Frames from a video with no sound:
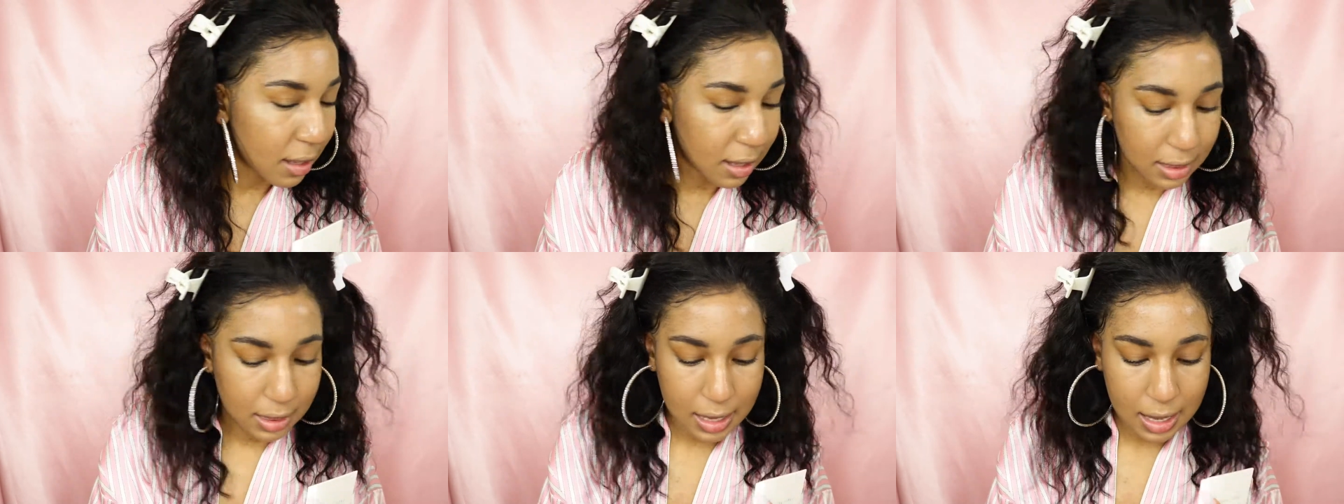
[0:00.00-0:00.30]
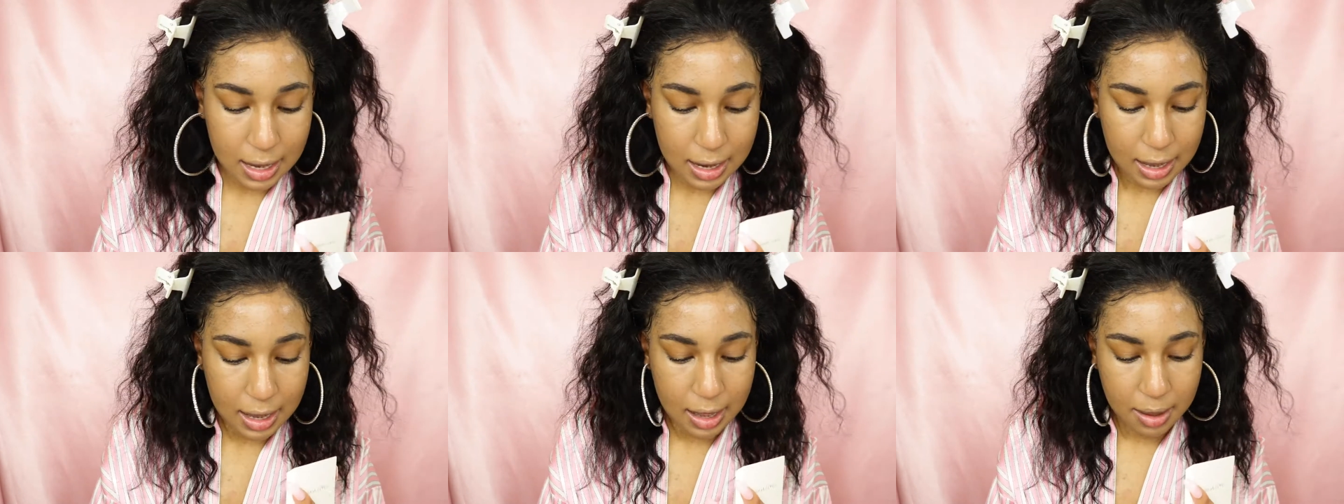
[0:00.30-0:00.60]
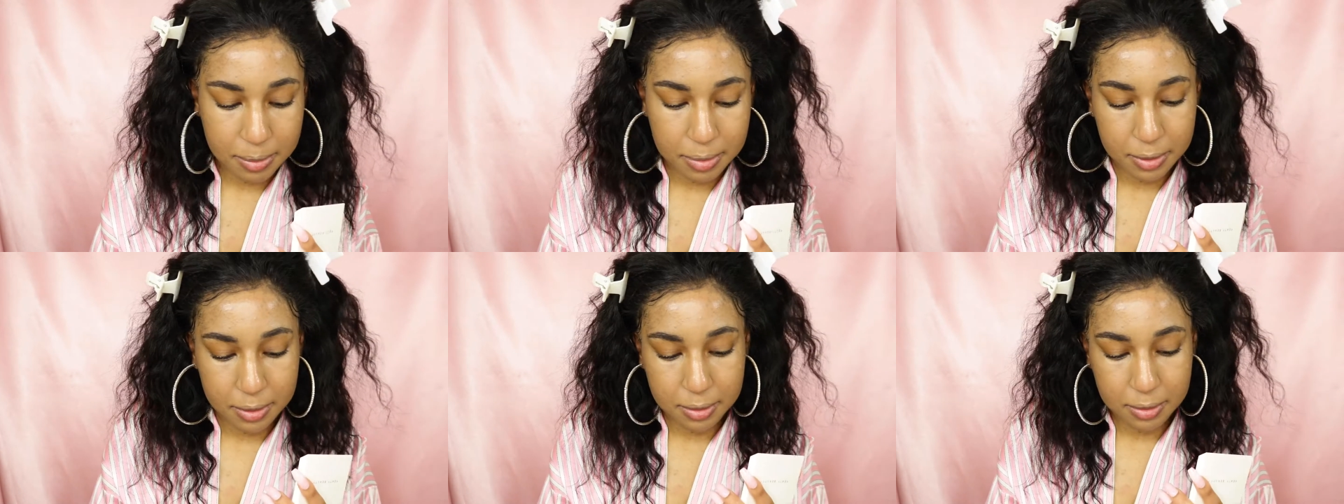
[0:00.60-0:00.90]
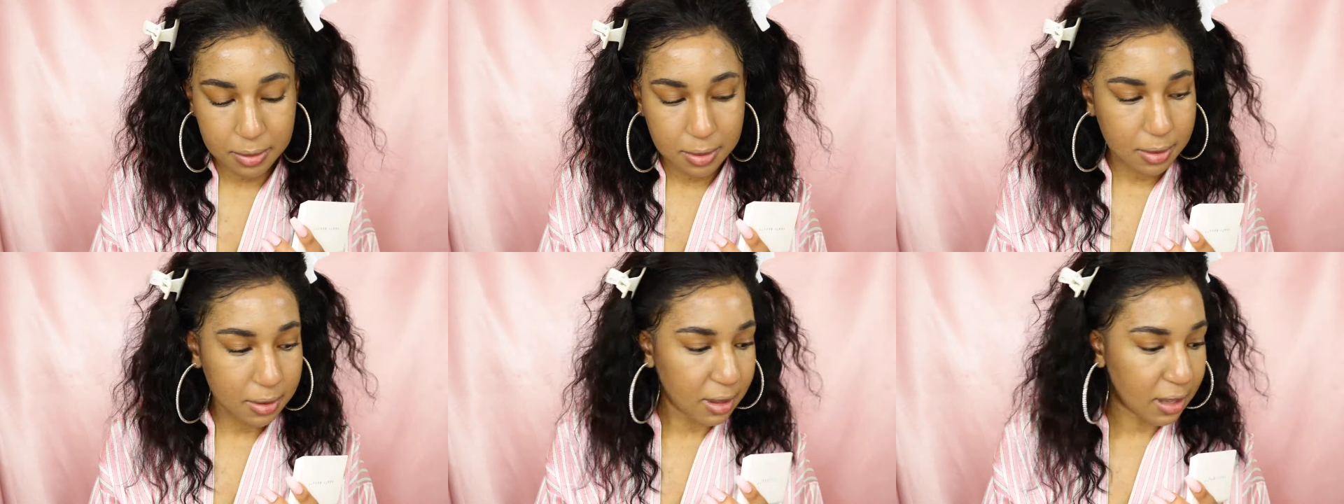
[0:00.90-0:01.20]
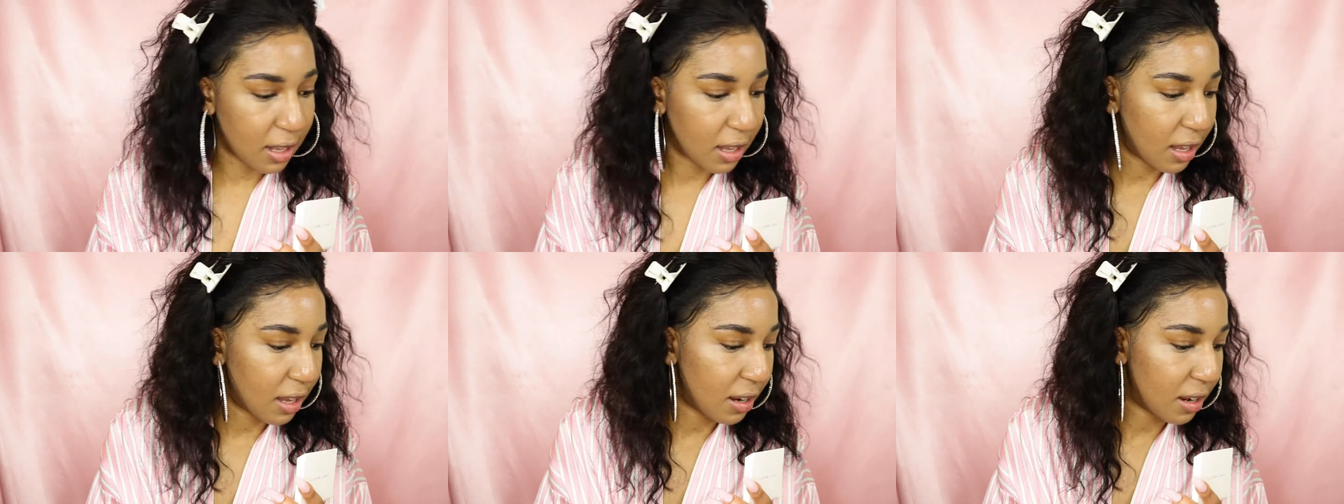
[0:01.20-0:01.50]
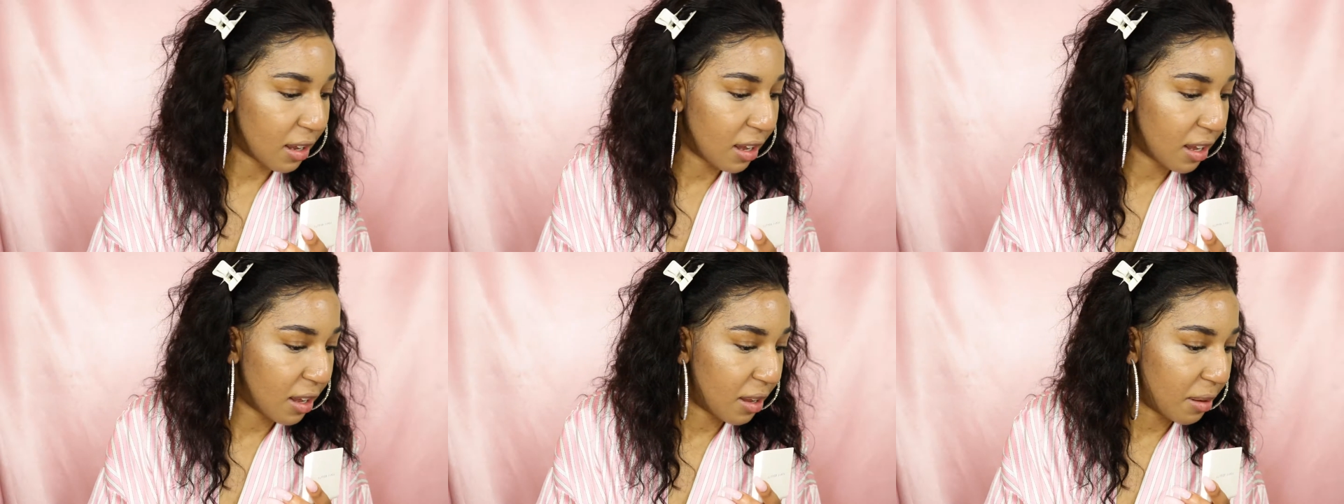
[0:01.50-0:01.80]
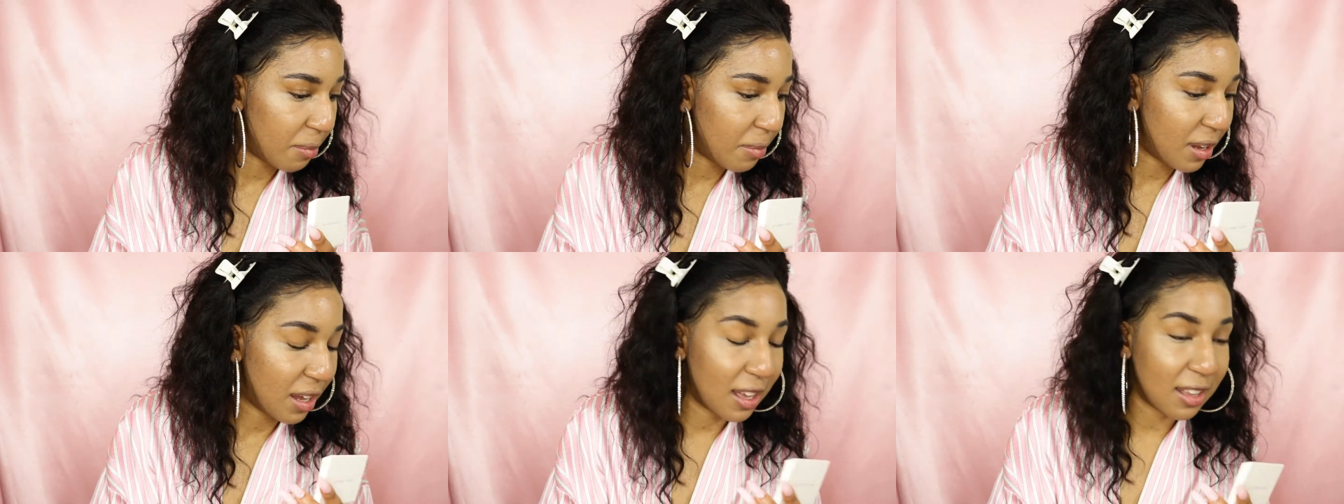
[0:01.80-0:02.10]
that that happened, and
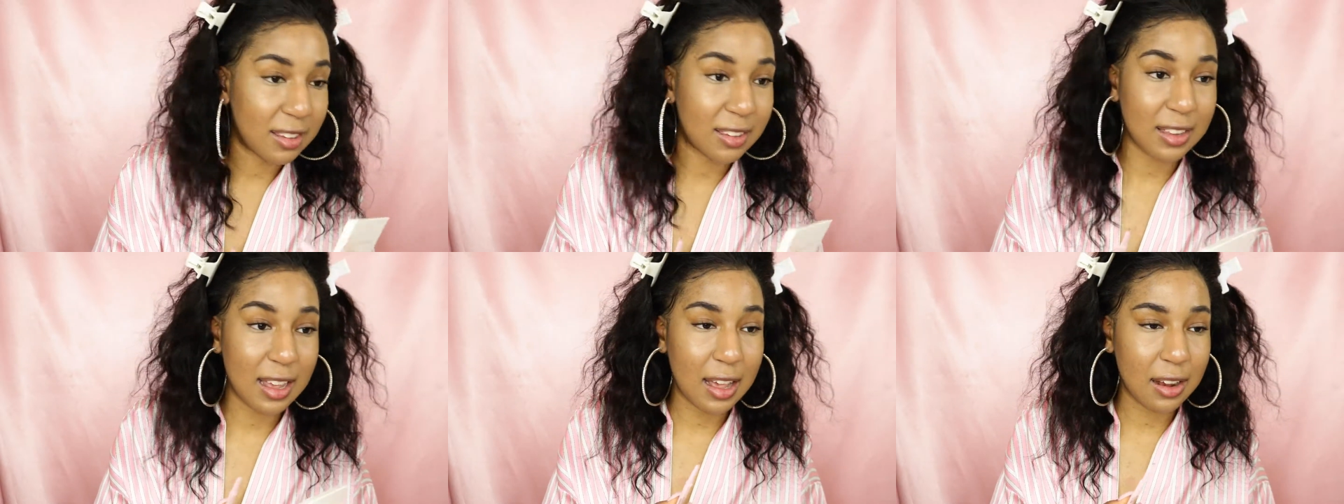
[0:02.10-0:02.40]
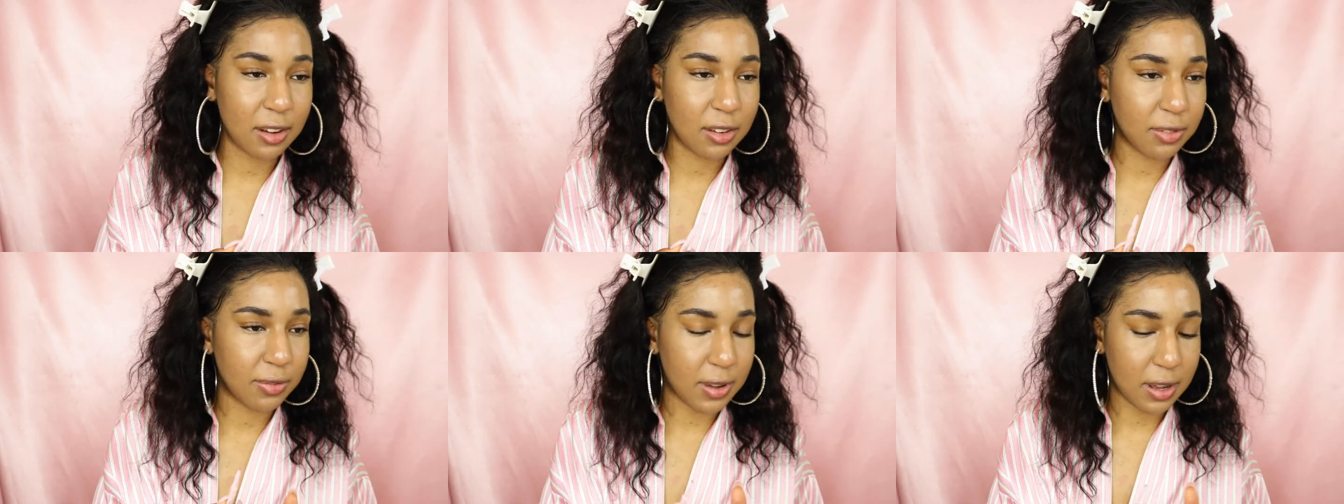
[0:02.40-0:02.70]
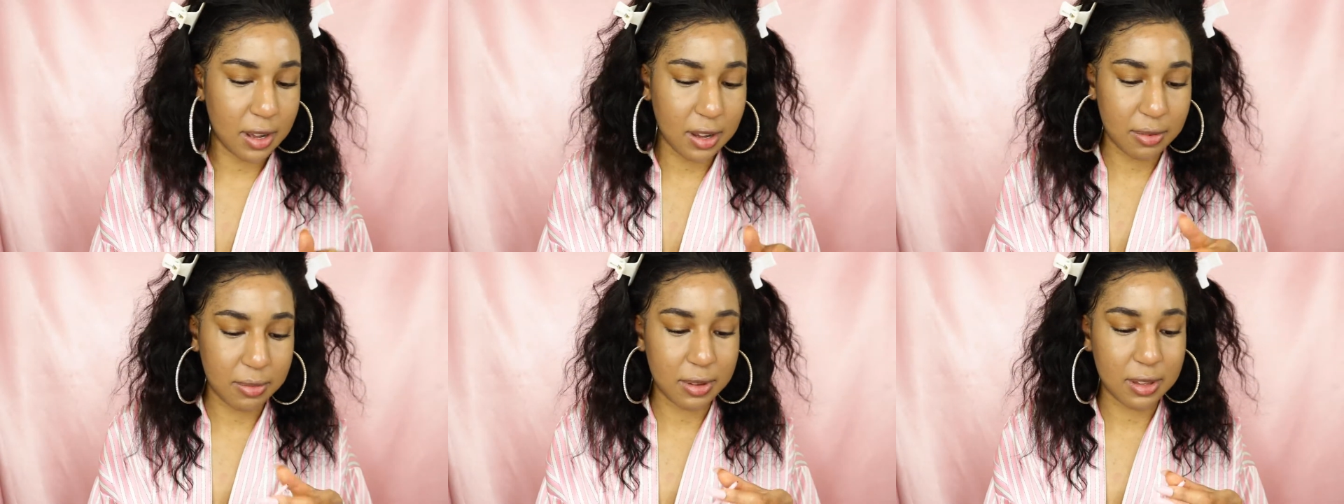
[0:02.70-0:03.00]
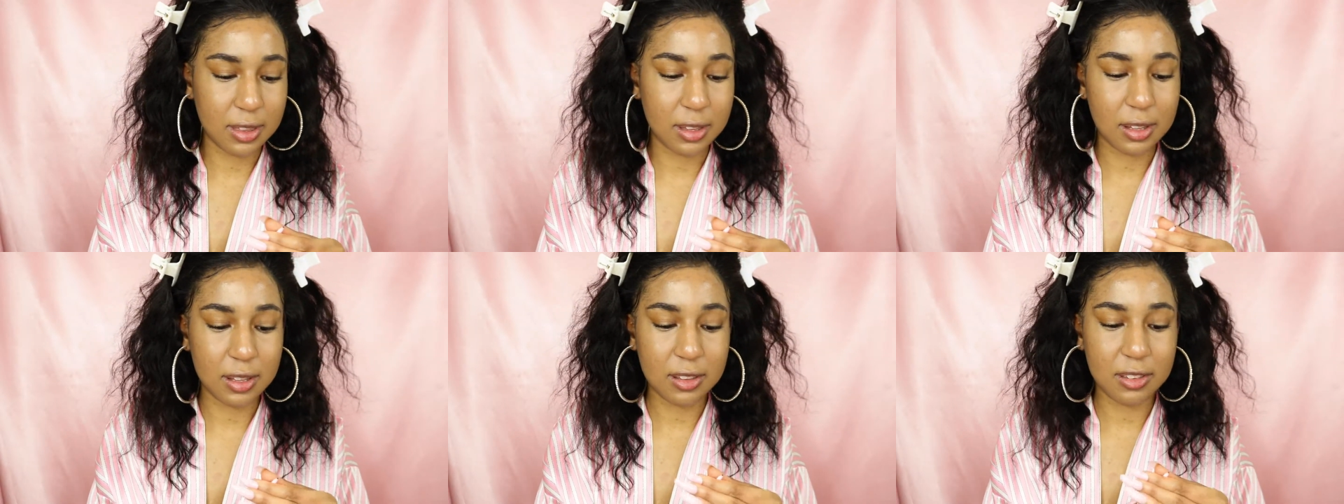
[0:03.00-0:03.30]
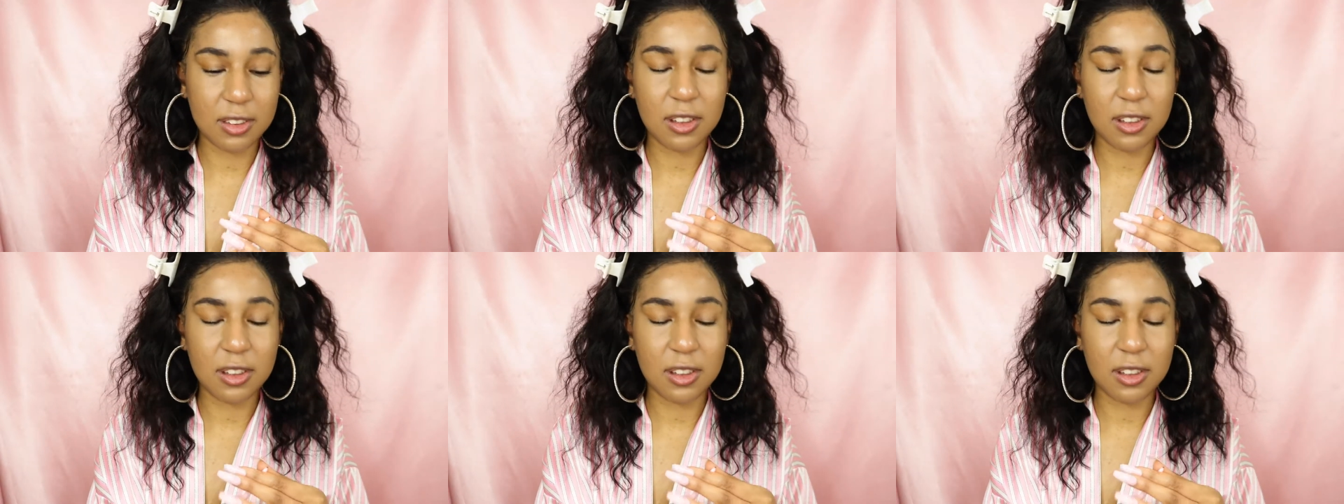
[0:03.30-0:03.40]
I'm not satisfied with it,